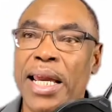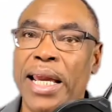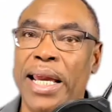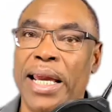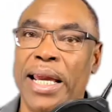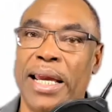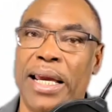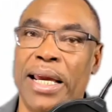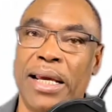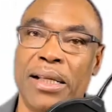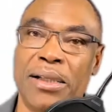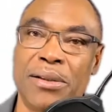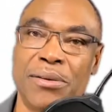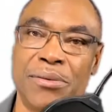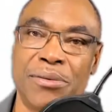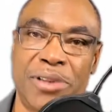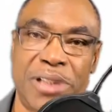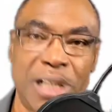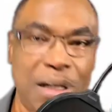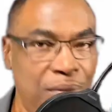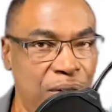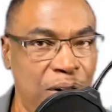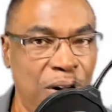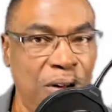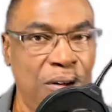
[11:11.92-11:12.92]
and
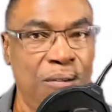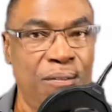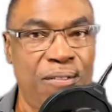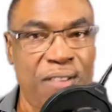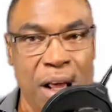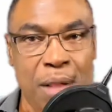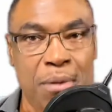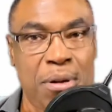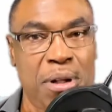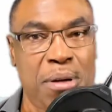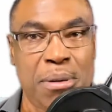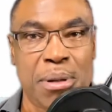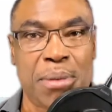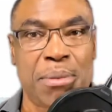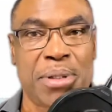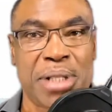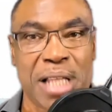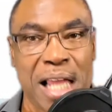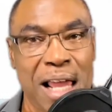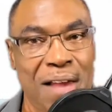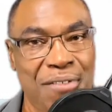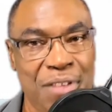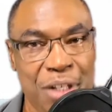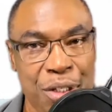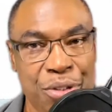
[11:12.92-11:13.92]
several family
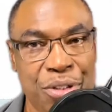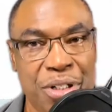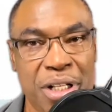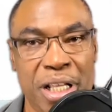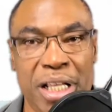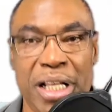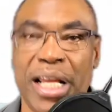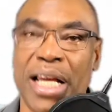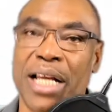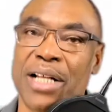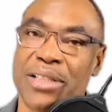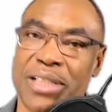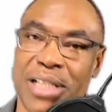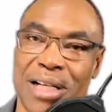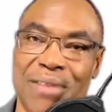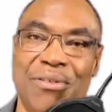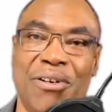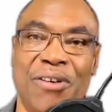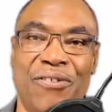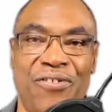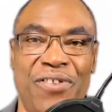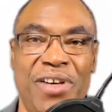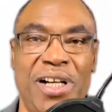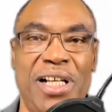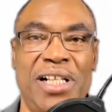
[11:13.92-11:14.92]
members have used it and
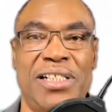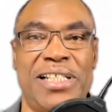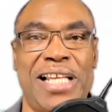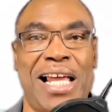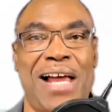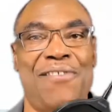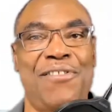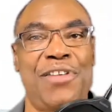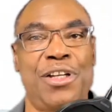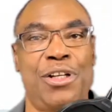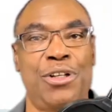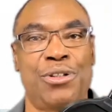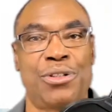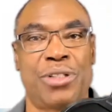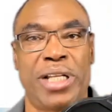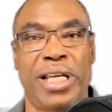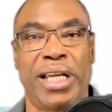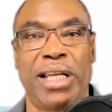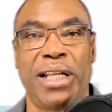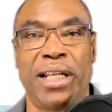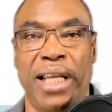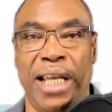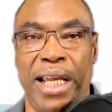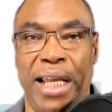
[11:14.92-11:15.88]
several friends have used it